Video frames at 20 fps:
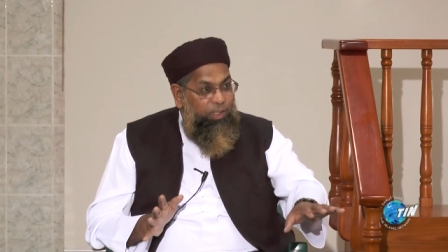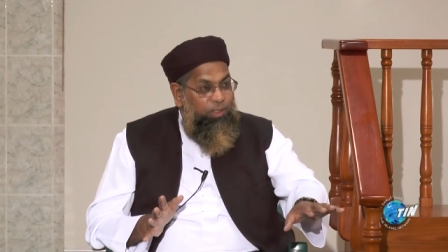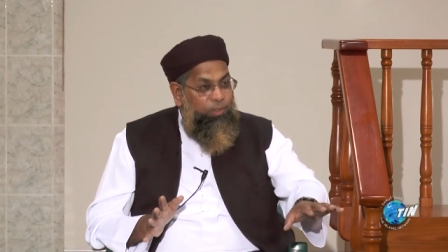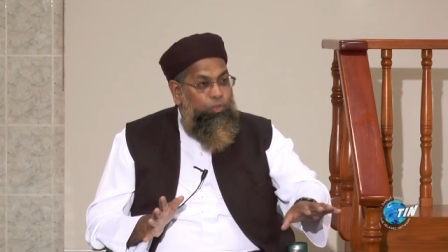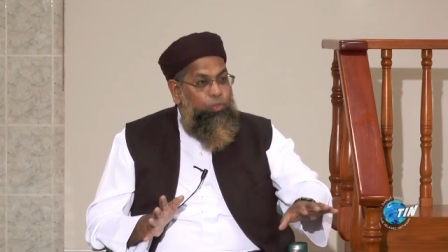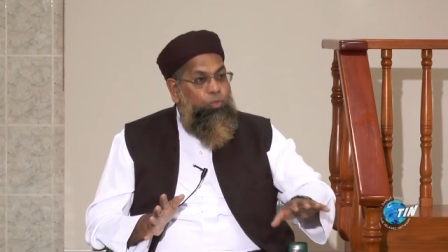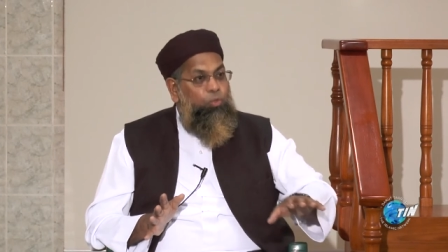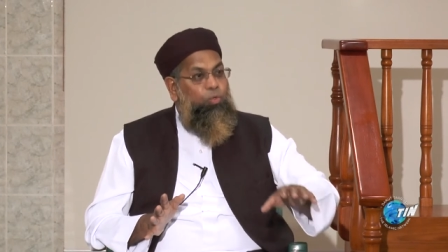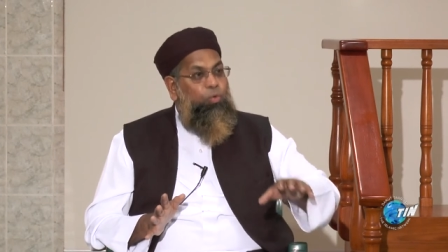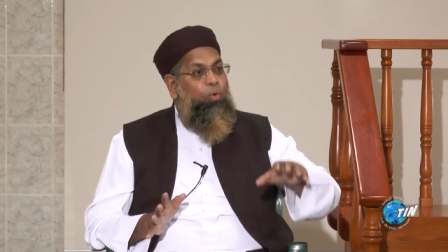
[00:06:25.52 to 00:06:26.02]

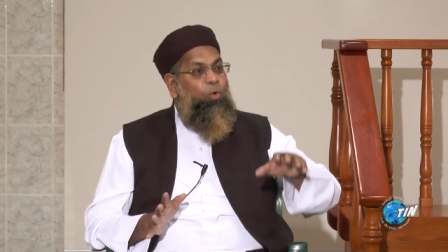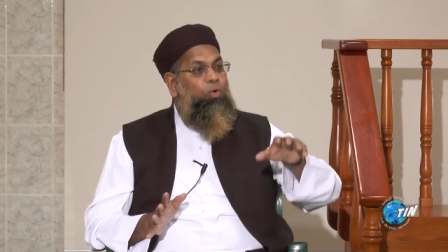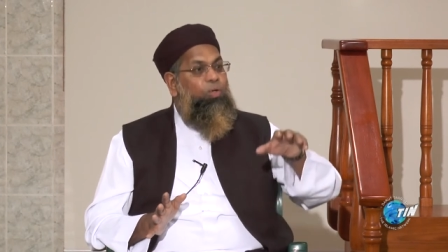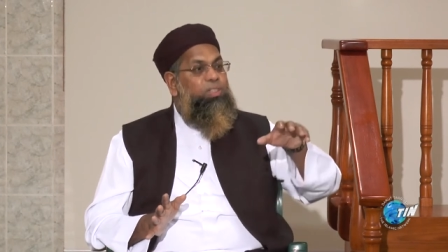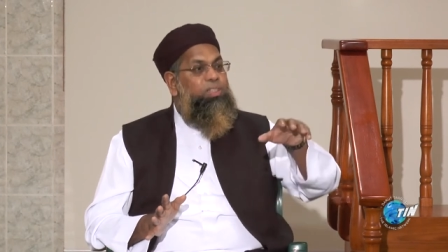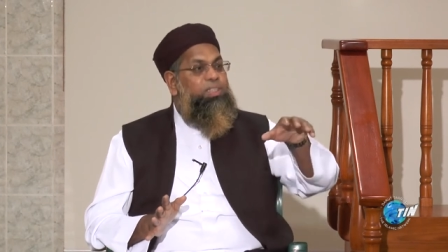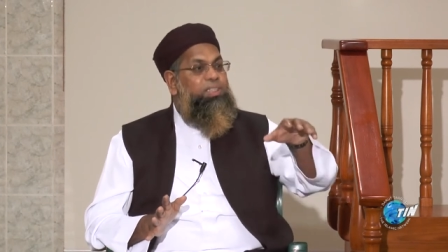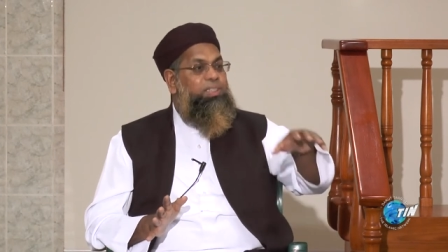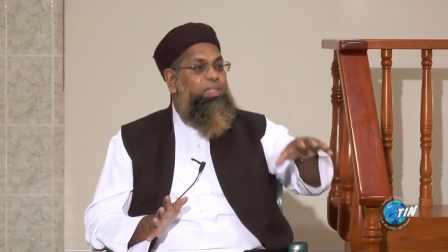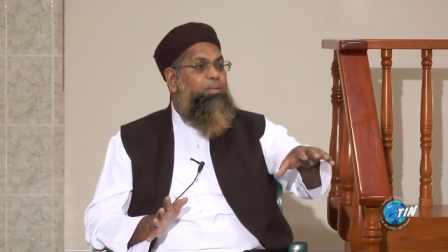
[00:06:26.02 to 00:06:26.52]
to
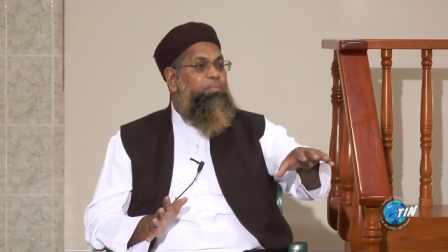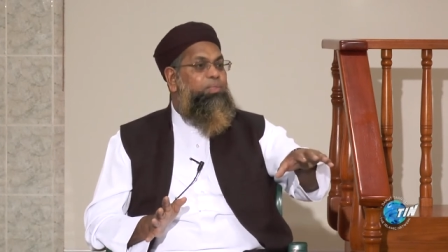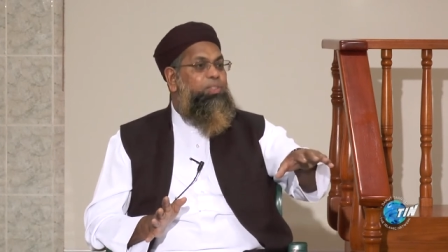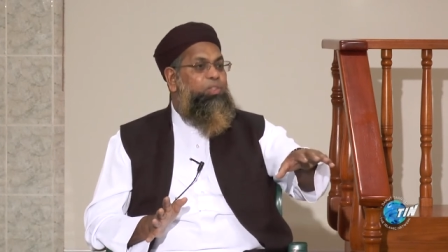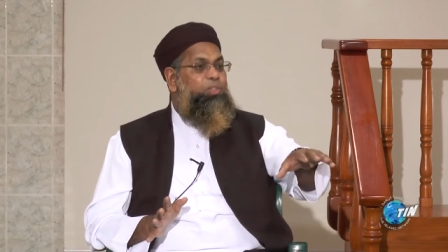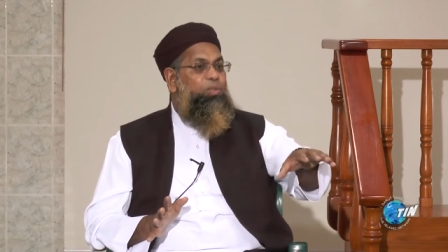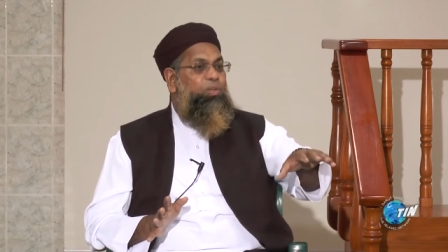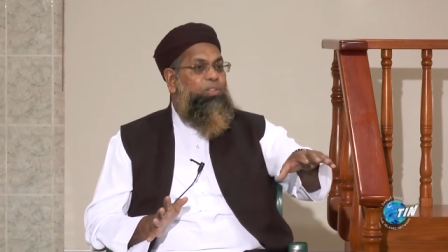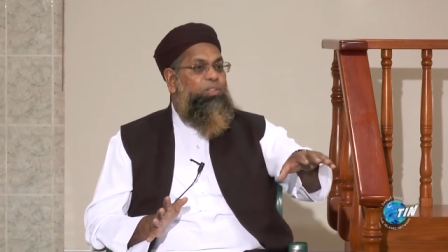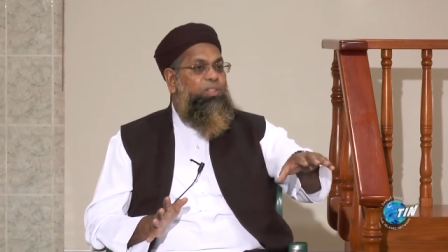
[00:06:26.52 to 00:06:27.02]
cause some
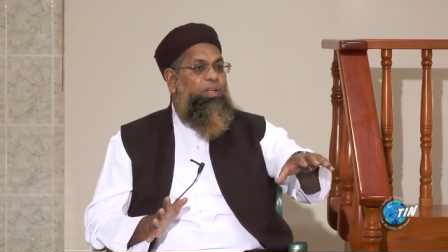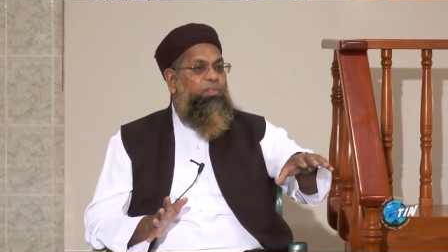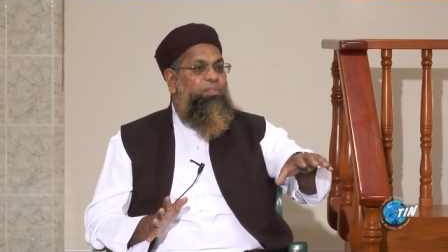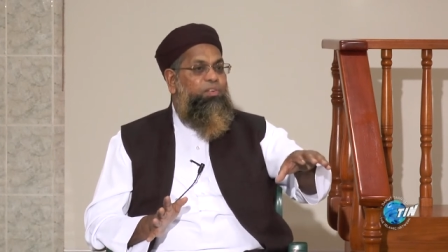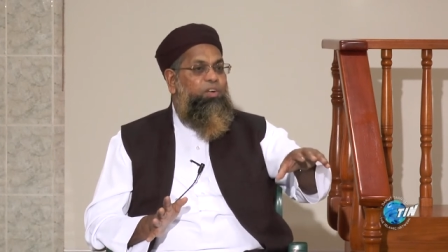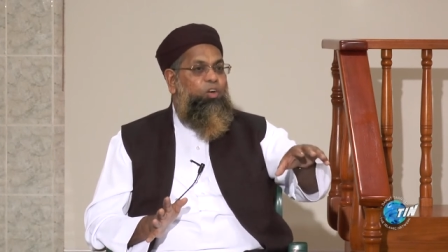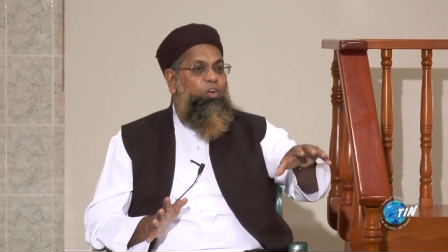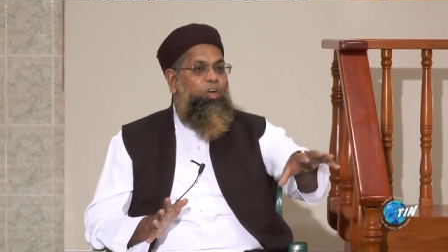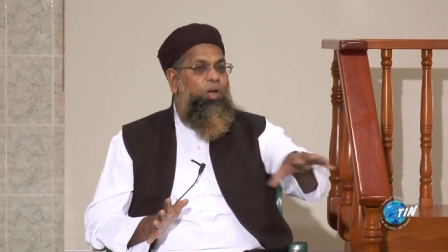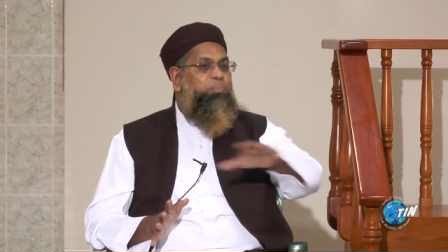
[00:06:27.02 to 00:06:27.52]
sort of
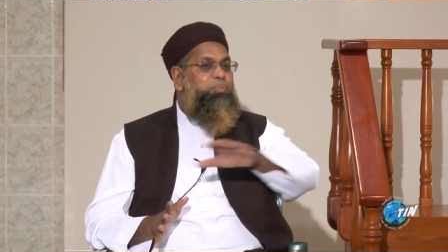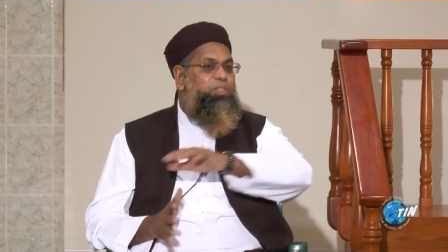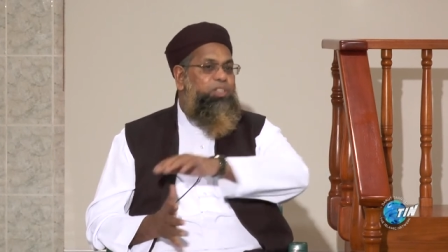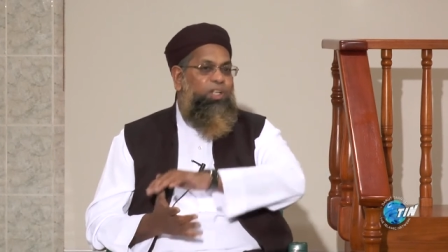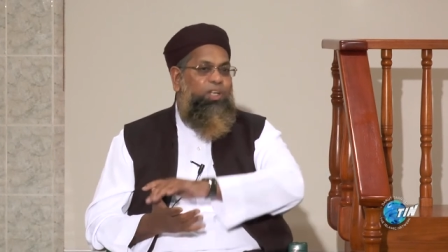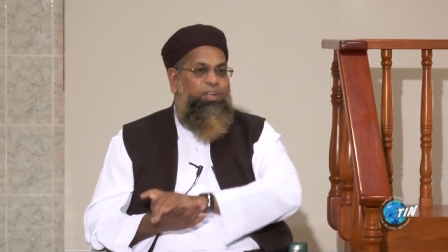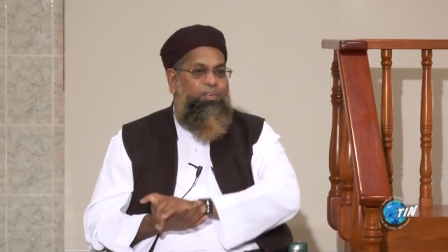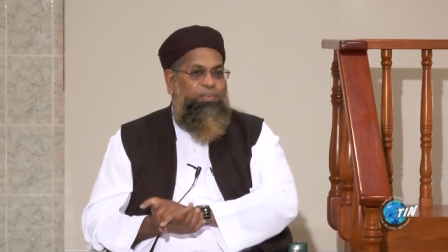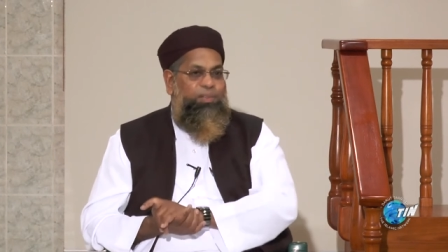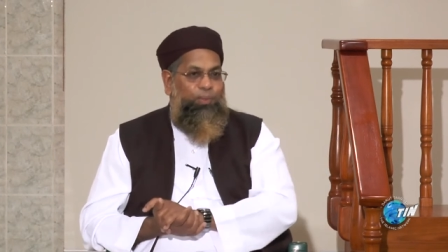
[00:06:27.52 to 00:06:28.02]

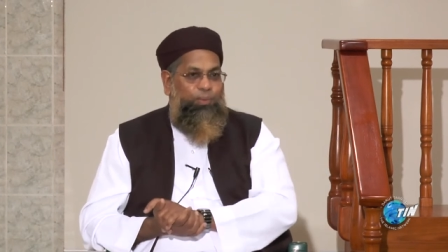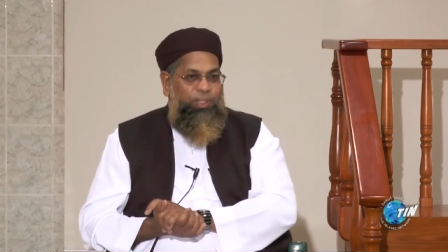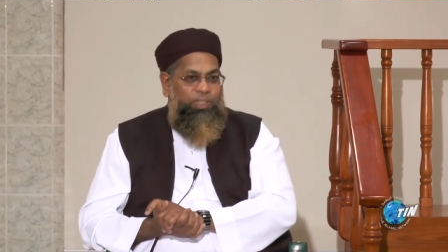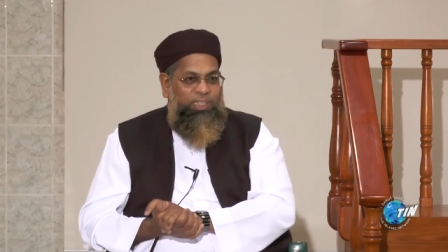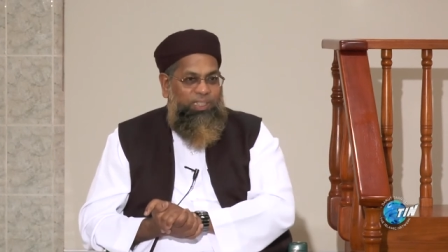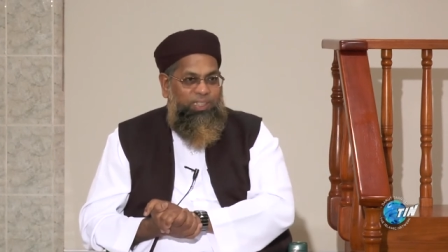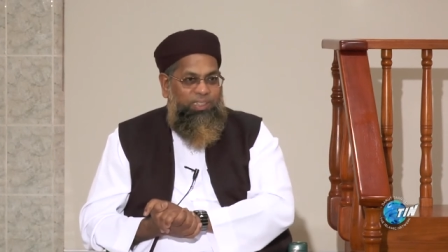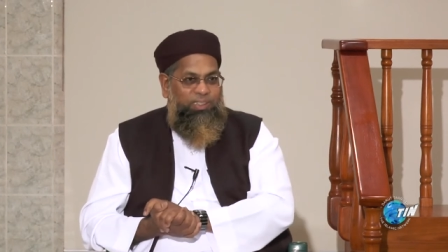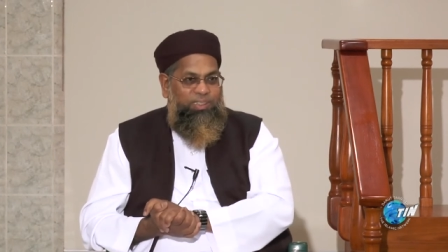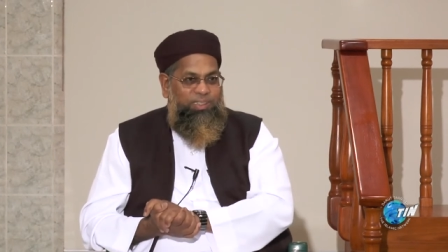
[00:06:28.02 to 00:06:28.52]
corruption of our
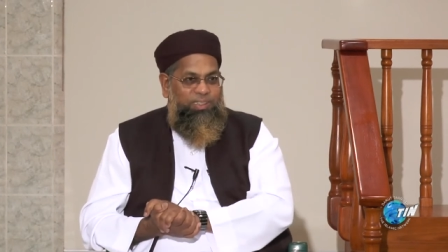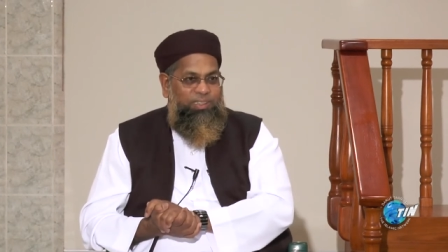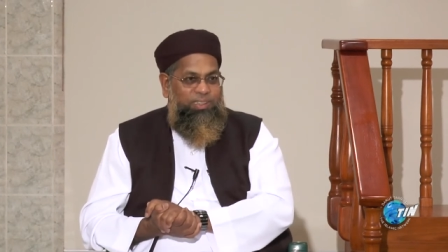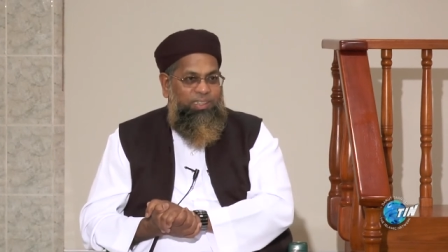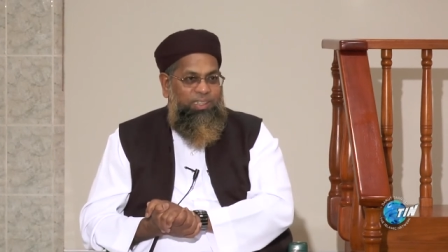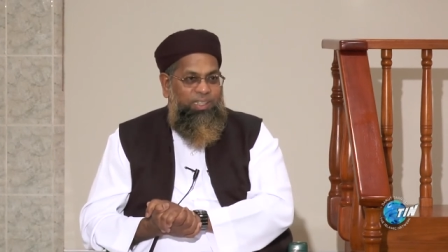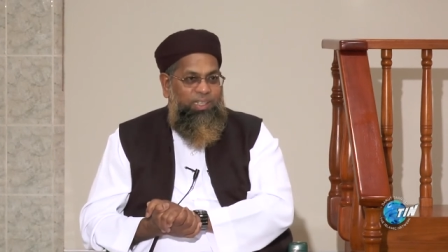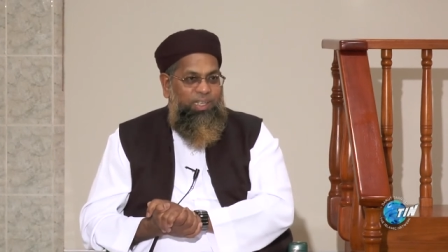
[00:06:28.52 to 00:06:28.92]
deeds.